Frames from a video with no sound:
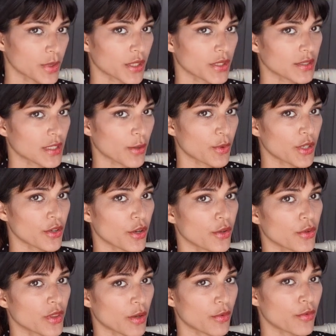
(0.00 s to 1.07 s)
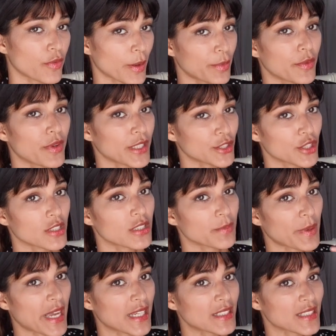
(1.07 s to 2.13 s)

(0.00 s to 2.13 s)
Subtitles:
because there were reparations to pay